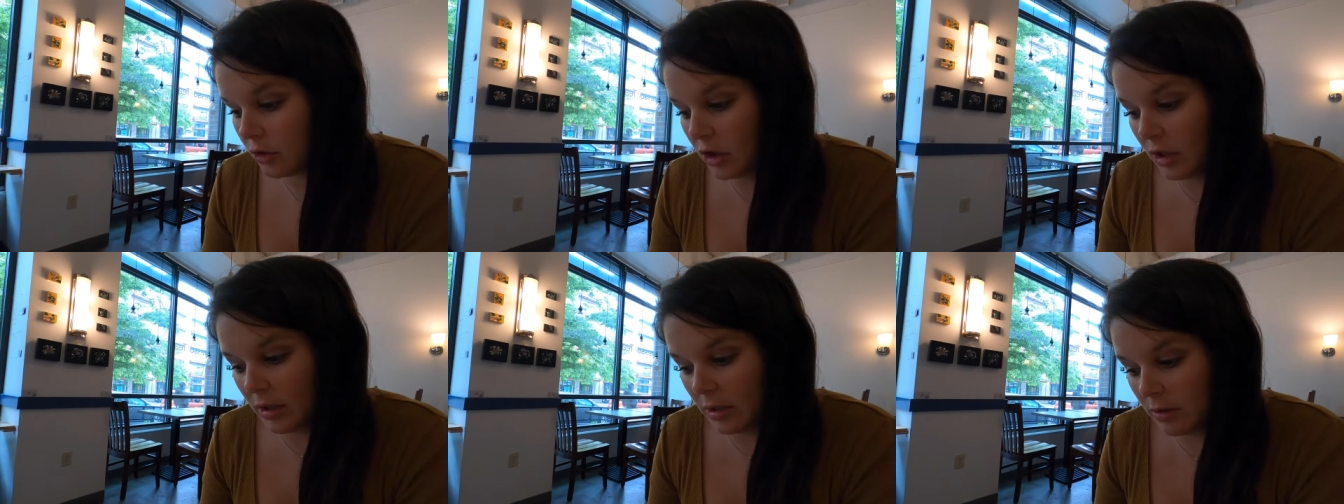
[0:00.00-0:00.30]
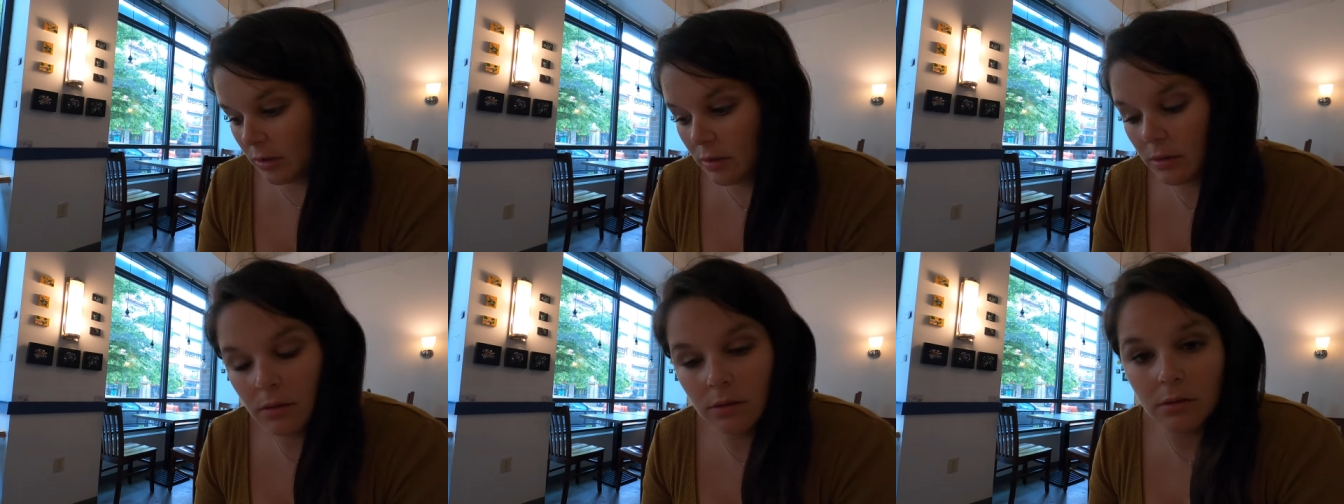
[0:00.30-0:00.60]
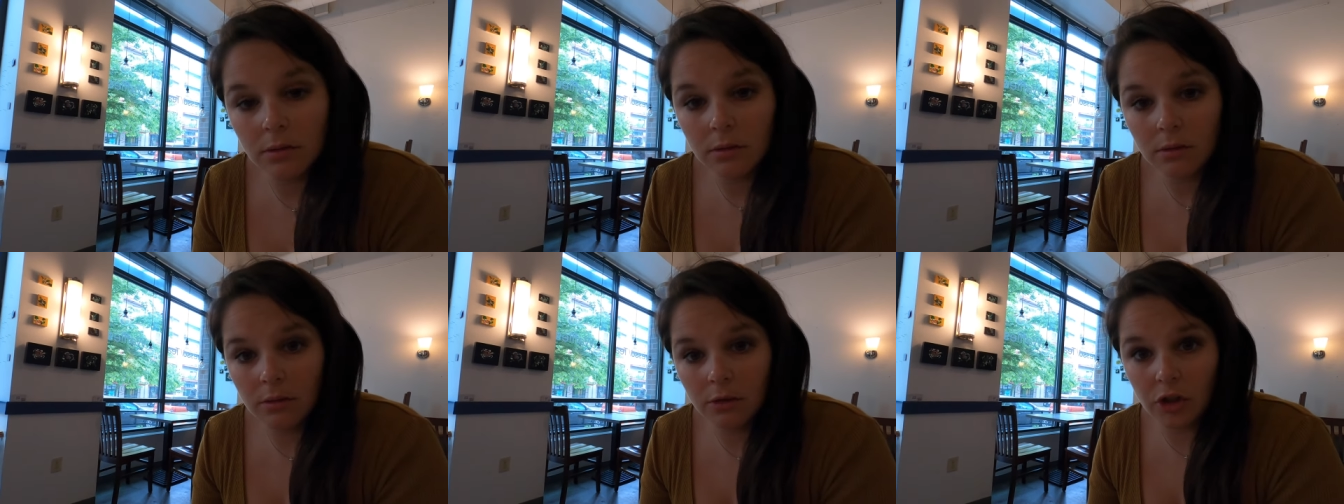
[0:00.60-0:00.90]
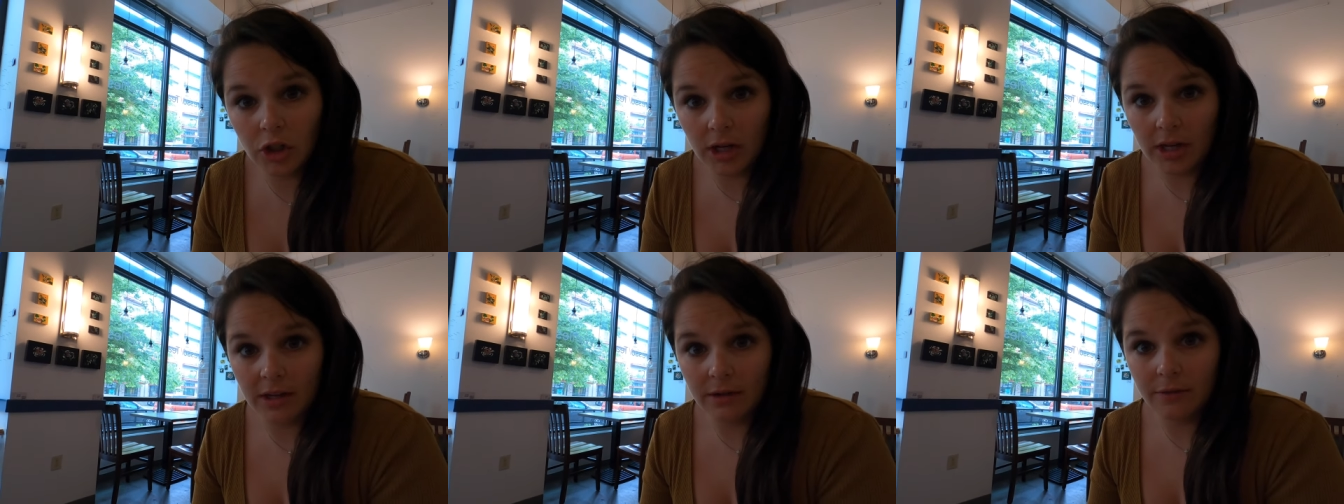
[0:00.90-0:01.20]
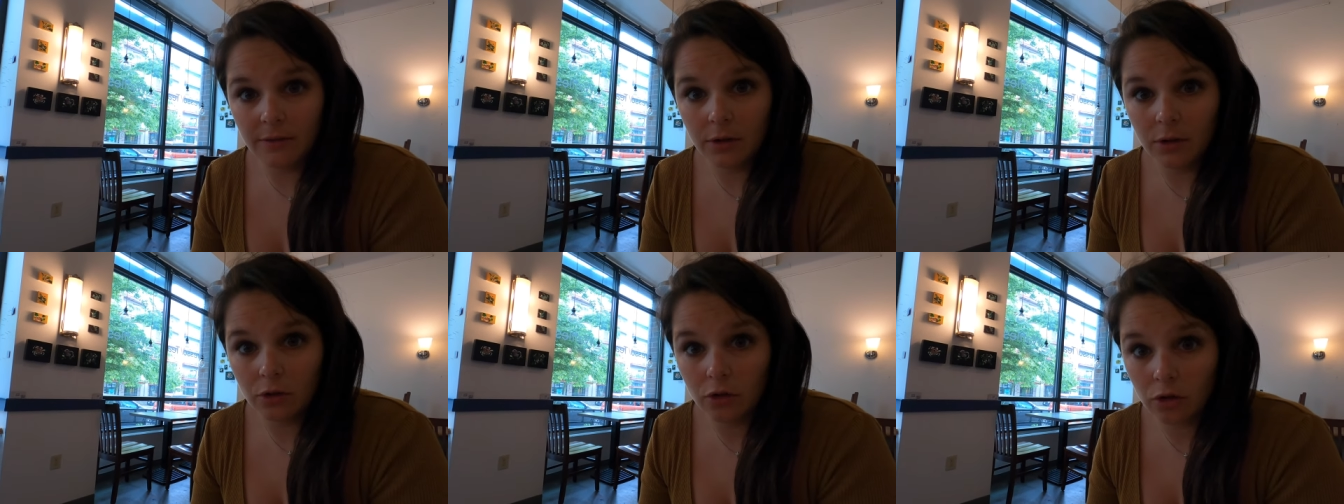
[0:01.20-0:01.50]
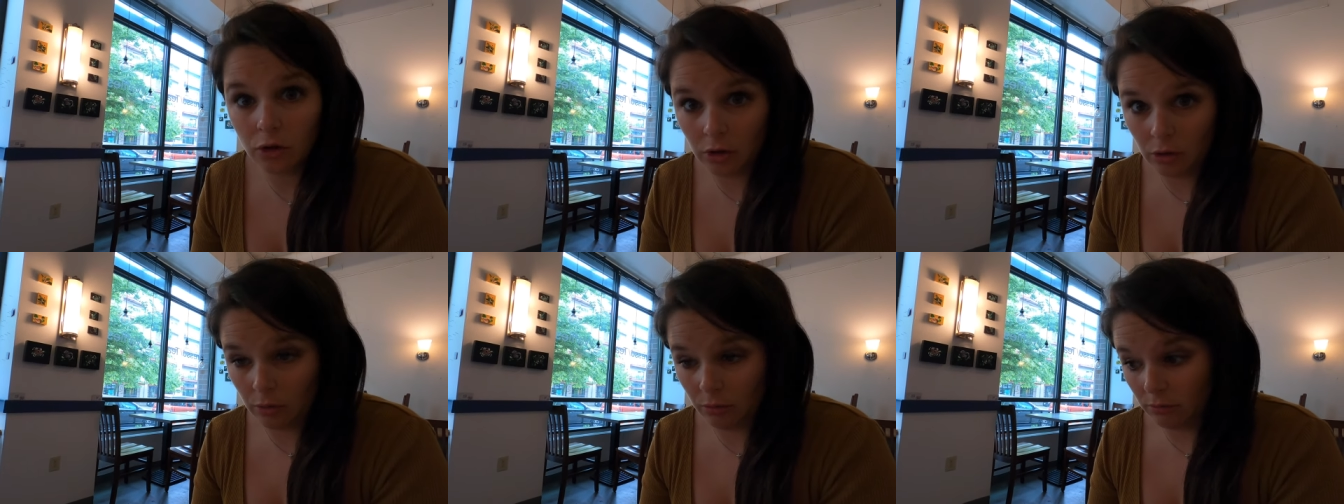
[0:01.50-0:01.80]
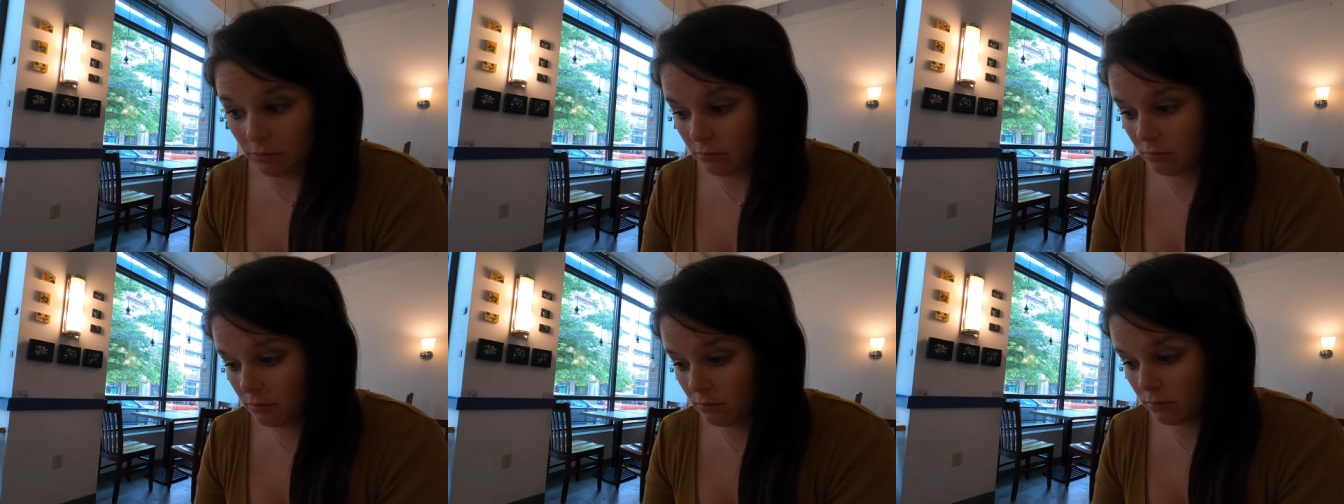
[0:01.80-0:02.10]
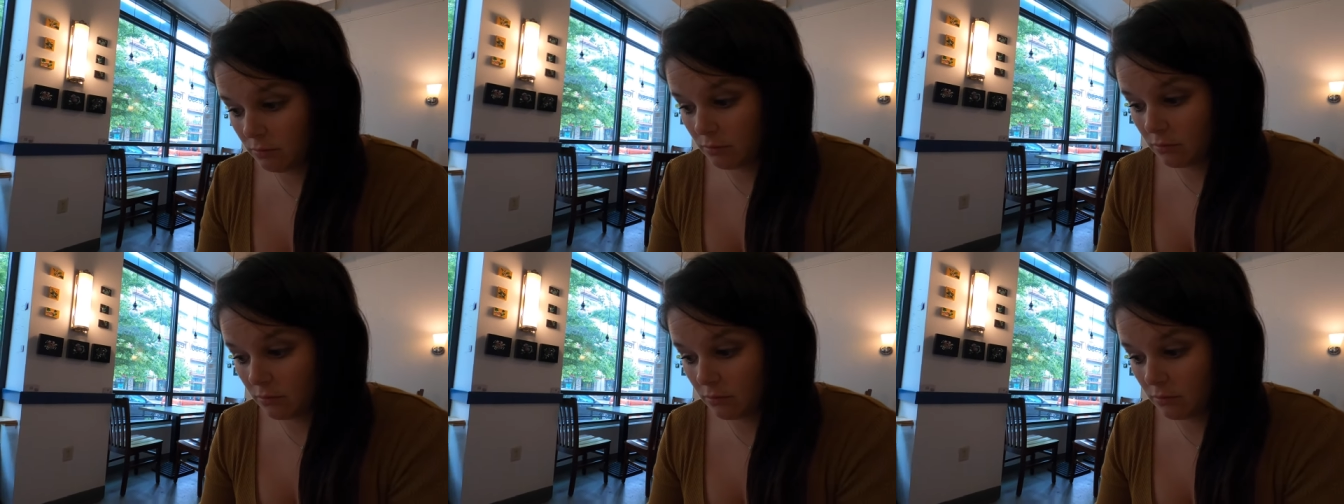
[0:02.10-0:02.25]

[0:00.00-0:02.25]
cheddar chive scone